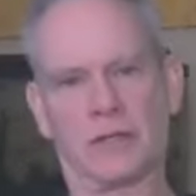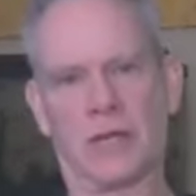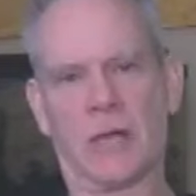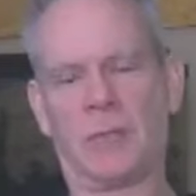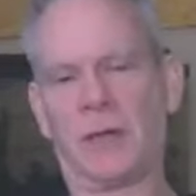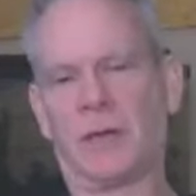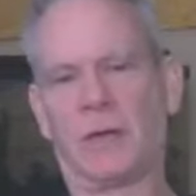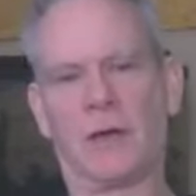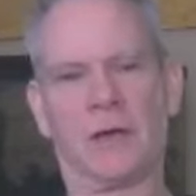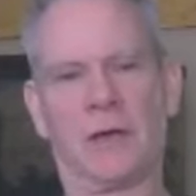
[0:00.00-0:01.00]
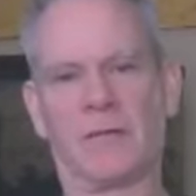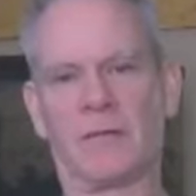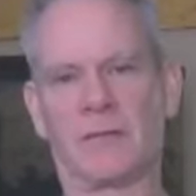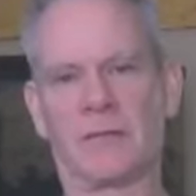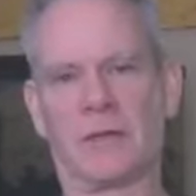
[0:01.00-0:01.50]
J.P. Greer here
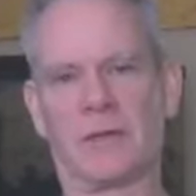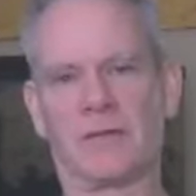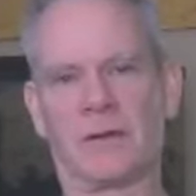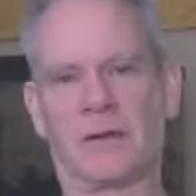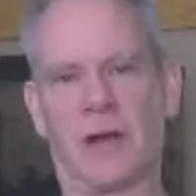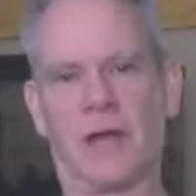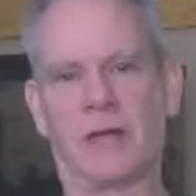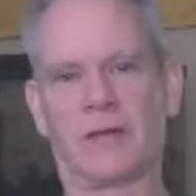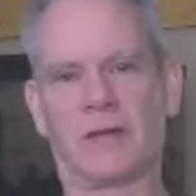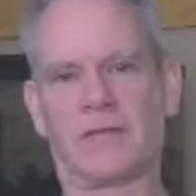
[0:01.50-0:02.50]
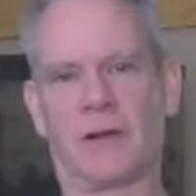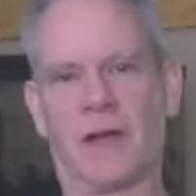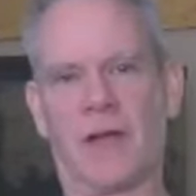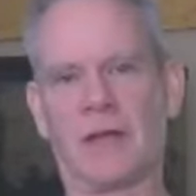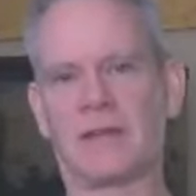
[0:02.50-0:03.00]
from Symbols for Christ
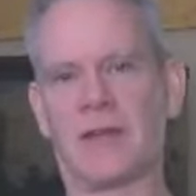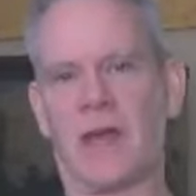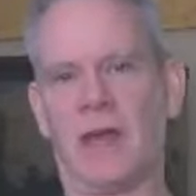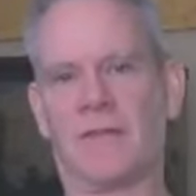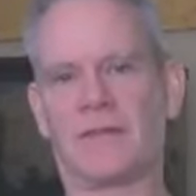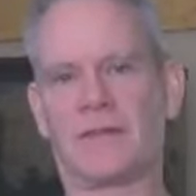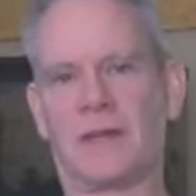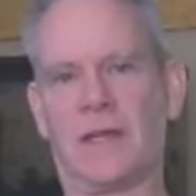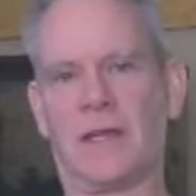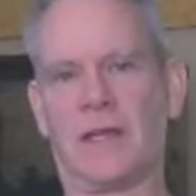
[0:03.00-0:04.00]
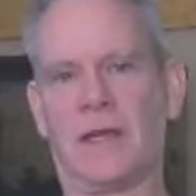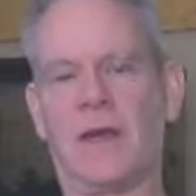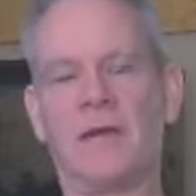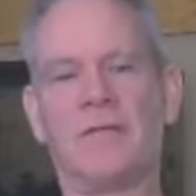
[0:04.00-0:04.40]
for SFC